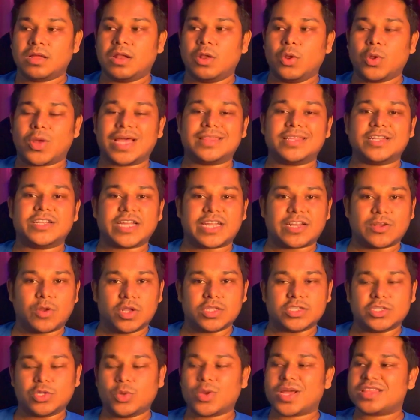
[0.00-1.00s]
Look at the
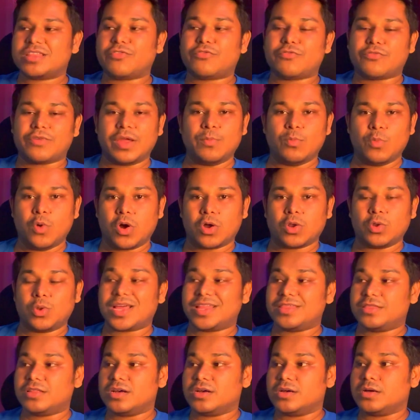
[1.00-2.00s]
technology, look at the framework, look
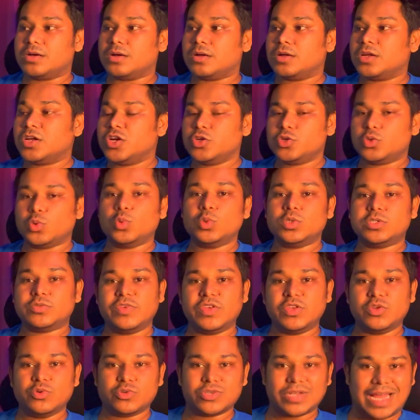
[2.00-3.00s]
at the tools
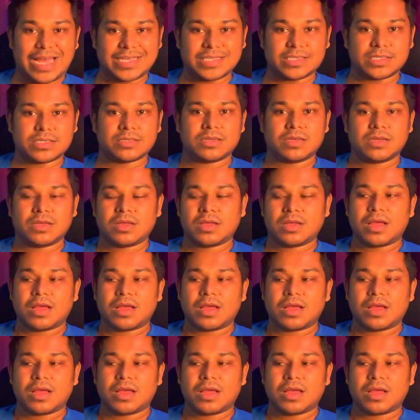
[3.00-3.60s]
we utilize